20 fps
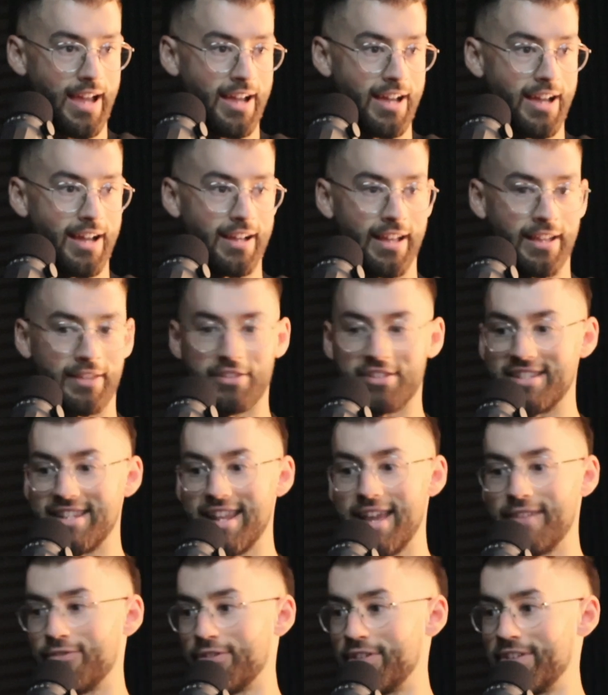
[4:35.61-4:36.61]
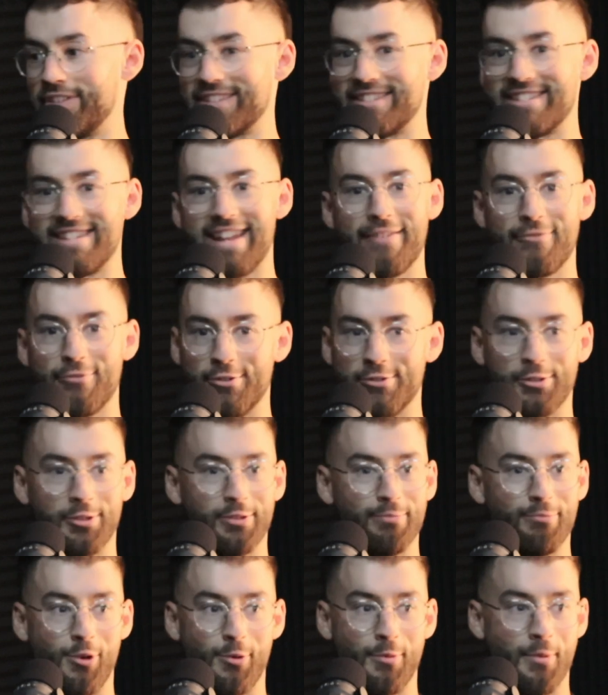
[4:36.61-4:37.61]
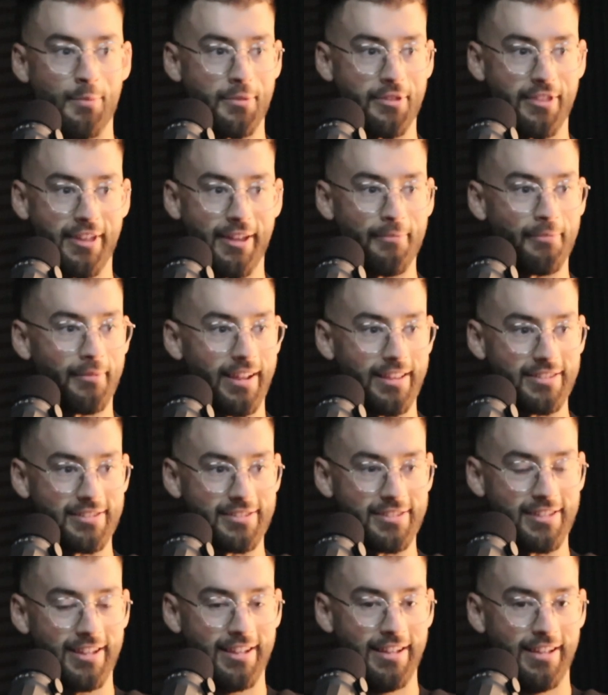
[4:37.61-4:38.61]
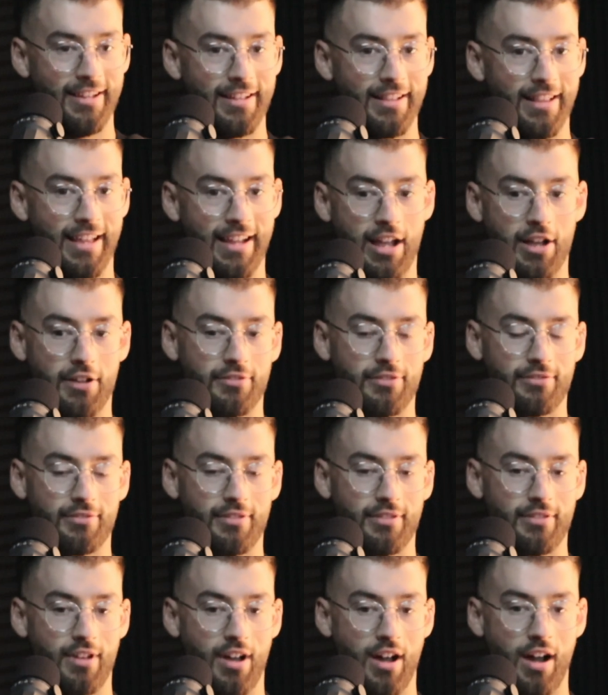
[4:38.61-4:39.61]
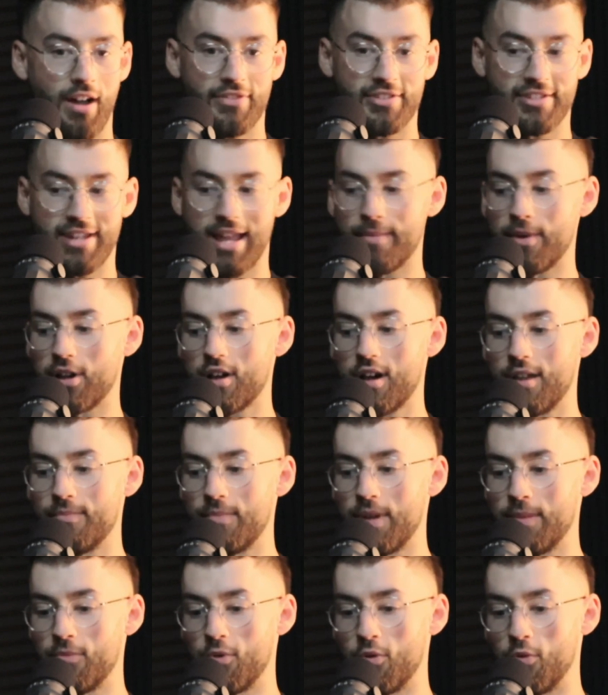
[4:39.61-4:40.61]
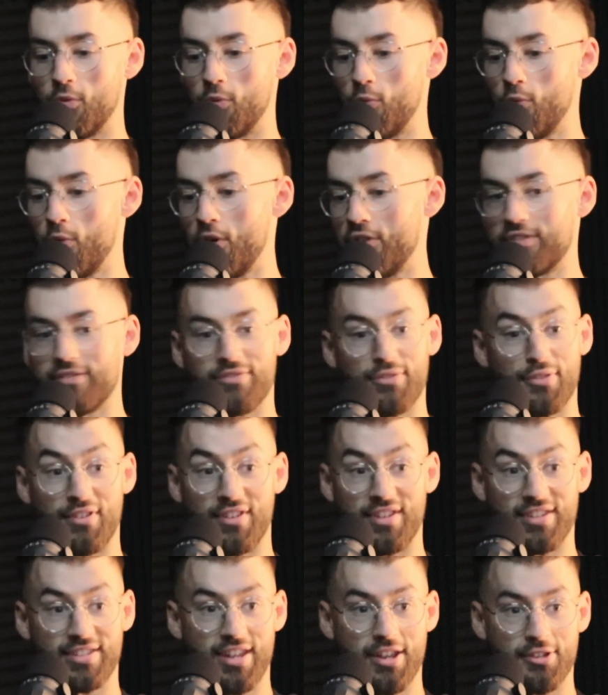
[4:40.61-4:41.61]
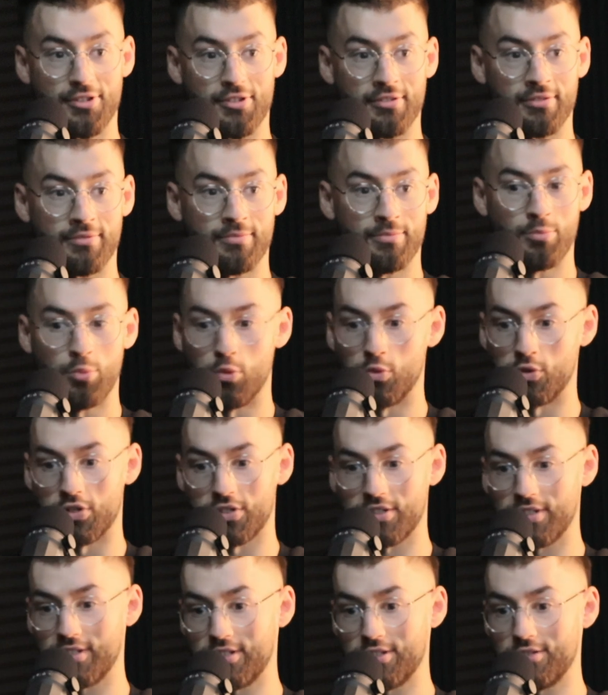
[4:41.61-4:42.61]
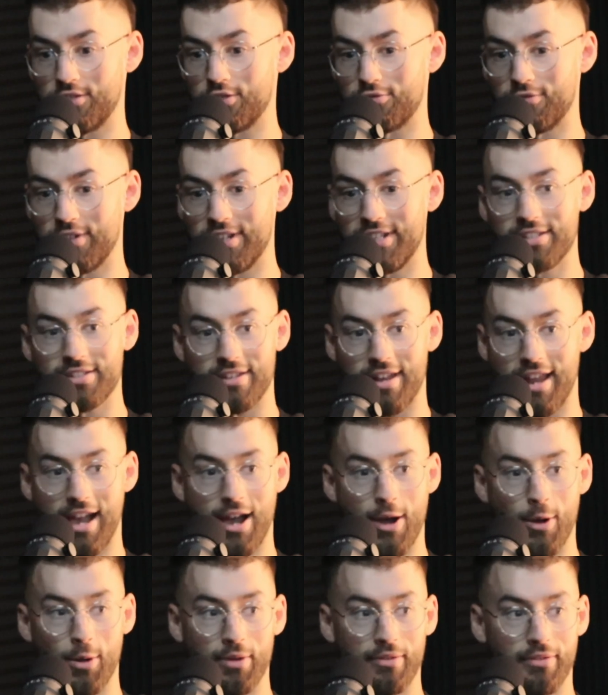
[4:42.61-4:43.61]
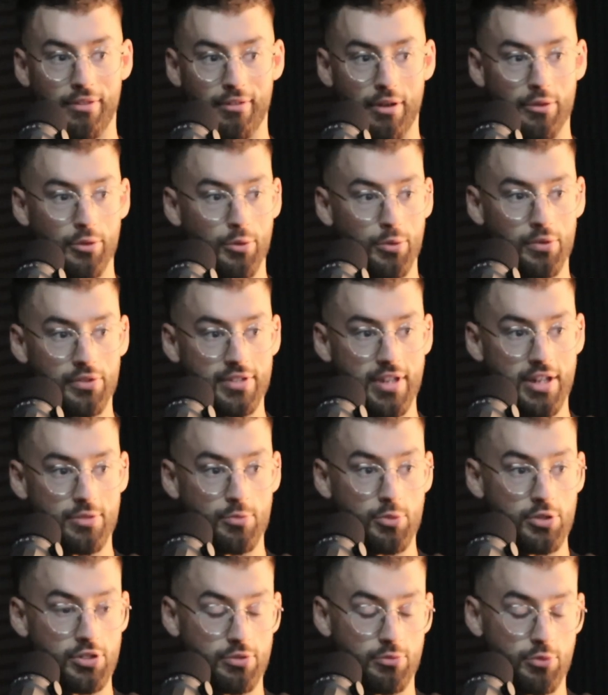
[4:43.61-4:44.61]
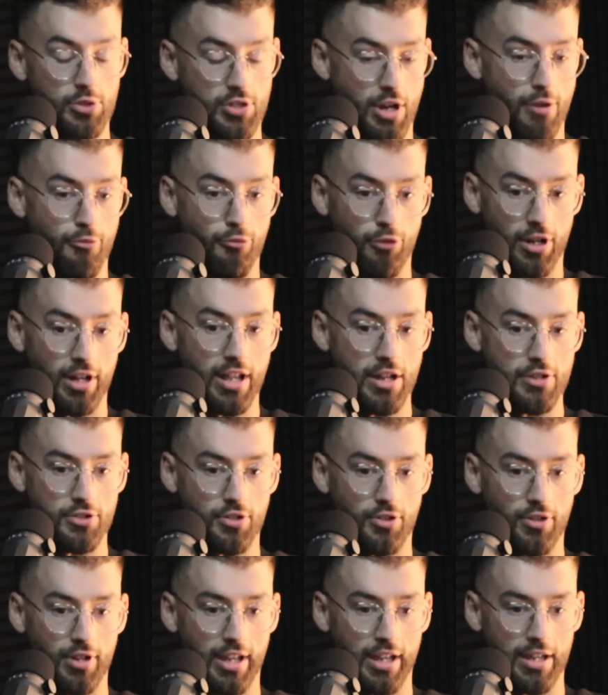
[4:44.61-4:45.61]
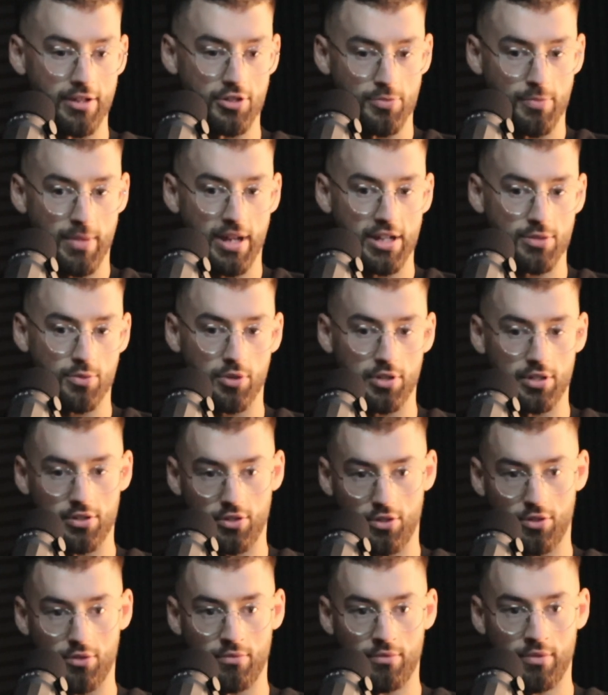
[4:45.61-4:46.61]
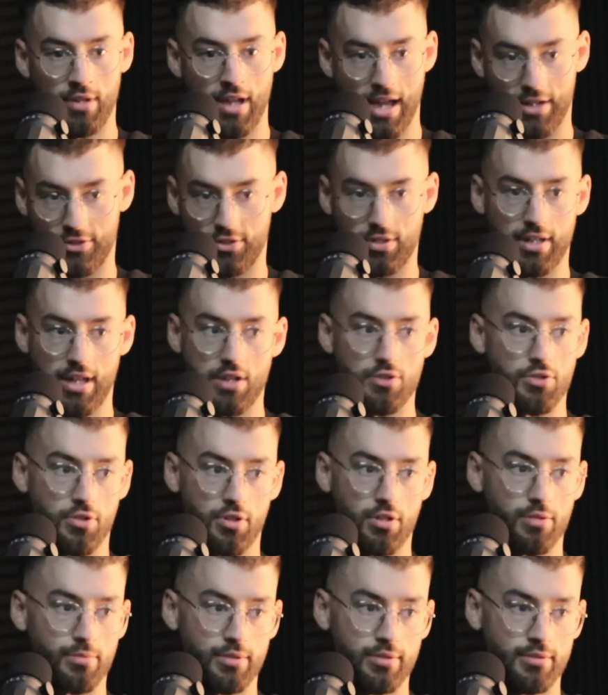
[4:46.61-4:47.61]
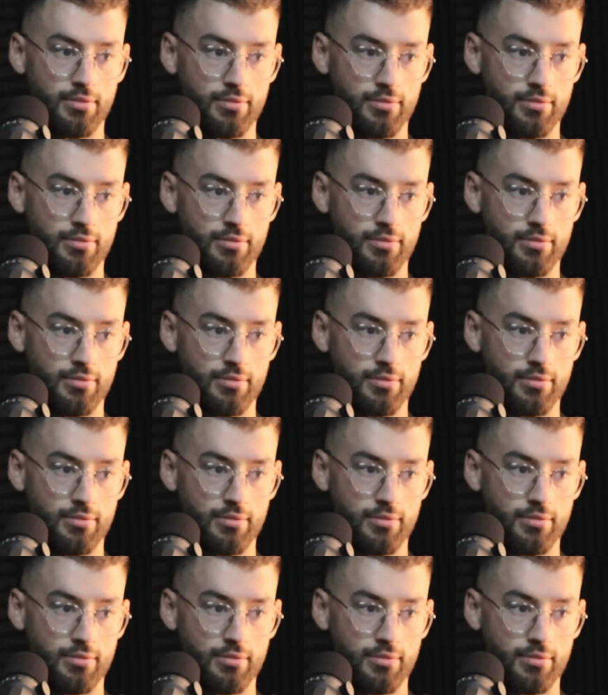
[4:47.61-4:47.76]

Like there's never a dull moment with them. Like there's like half the time I can't remember what they've done in a session, but we're just creased and howling throughout the whole session, which I really enjoy. Like it just makes what you do actually enjoyable.